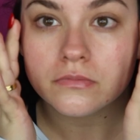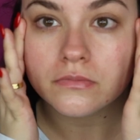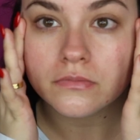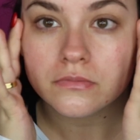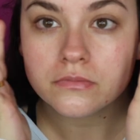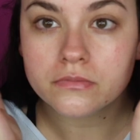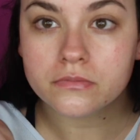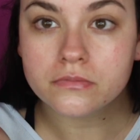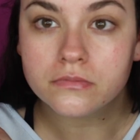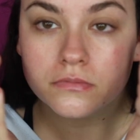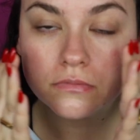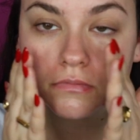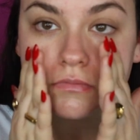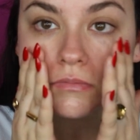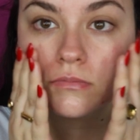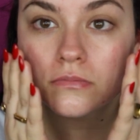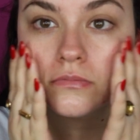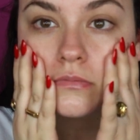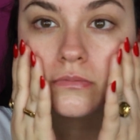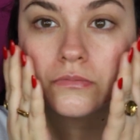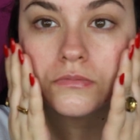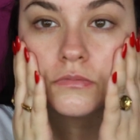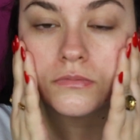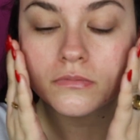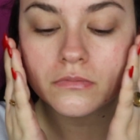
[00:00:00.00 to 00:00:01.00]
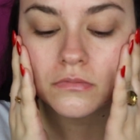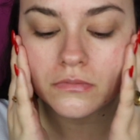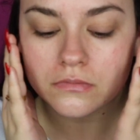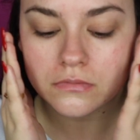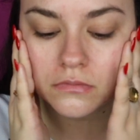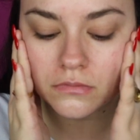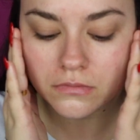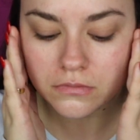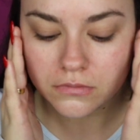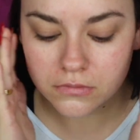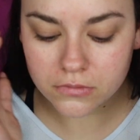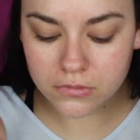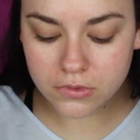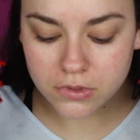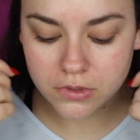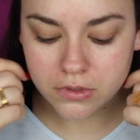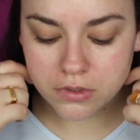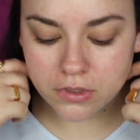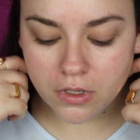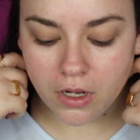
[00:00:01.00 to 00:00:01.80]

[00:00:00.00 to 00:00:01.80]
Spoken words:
(silence)